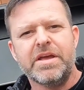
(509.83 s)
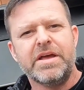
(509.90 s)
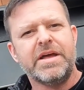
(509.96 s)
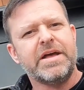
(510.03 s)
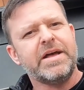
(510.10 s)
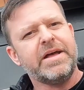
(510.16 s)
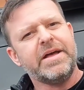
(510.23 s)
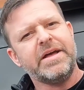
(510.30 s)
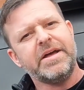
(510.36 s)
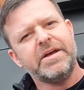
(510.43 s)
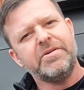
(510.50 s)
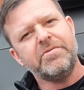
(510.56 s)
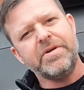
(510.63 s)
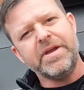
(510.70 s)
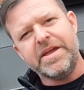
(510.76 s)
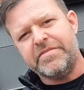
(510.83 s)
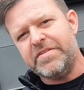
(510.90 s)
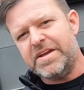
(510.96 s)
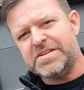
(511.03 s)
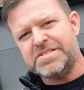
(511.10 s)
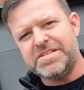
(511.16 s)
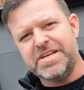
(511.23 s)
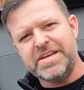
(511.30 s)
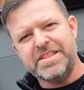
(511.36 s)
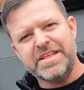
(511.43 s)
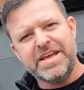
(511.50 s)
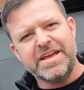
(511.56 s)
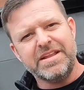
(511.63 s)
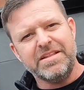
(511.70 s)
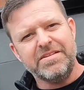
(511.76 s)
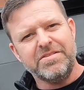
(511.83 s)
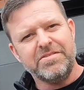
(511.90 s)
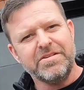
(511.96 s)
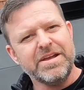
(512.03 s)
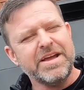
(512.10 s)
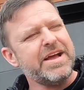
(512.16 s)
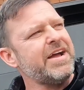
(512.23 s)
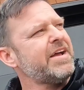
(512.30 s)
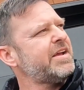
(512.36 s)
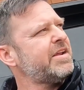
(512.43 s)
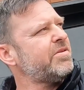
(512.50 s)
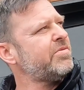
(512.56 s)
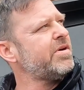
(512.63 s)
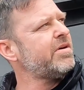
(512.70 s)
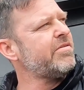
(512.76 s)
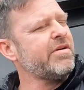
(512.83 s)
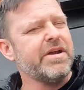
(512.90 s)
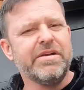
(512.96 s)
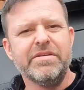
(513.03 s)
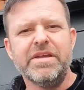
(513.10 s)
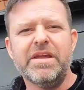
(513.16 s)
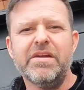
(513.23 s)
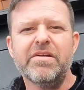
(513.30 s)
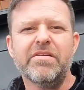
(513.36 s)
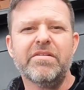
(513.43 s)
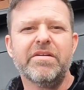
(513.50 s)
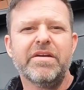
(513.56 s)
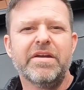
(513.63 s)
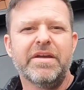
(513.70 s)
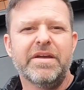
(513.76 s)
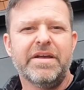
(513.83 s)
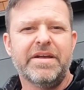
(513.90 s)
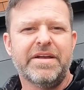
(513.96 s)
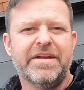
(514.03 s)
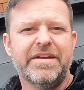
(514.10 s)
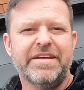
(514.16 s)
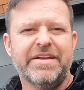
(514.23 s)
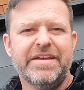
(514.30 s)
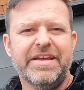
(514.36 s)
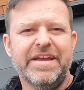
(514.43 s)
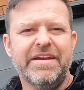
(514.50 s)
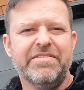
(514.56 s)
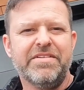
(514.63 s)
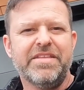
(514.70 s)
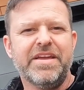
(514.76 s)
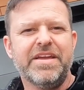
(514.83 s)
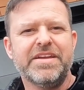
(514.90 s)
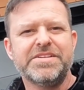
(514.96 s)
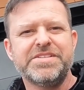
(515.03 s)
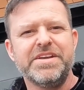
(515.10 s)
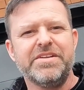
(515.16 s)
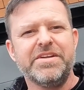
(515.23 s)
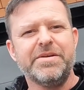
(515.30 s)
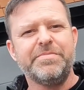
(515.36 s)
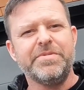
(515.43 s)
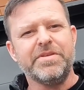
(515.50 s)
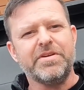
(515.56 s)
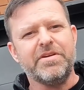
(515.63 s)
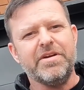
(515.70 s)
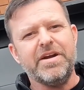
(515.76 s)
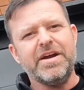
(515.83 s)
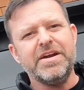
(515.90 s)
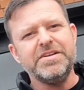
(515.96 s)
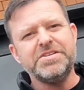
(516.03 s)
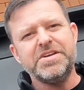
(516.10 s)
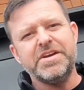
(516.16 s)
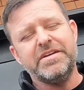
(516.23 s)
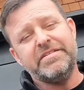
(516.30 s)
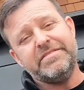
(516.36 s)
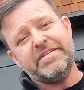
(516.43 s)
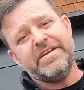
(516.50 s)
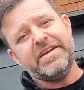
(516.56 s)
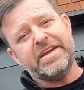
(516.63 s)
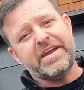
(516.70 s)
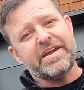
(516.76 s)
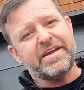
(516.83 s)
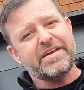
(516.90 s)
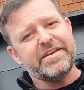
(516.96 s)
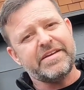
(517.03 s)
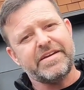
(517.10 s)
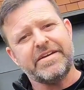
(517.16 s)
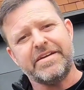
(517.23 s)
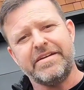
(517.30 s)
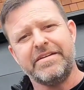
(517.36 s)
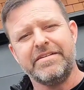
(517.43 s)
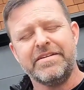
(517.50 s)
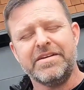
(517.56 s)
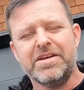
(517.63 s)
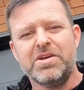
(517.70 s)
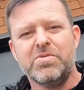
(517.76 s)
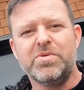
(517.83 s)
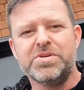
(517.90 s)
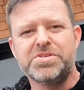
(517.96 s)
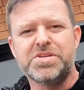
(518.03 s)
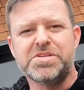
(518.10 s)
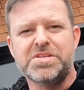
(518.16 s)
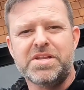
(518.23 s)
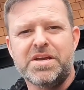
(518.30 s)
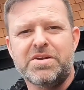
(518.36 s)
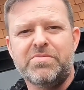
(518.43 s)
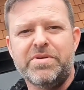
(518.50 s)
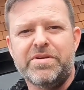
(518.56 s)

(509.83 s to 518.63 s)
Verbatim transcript: Uh, we have not seen that little guy anywhere around here. Uh, everything is sealed up in the garage and uh, wish us luck.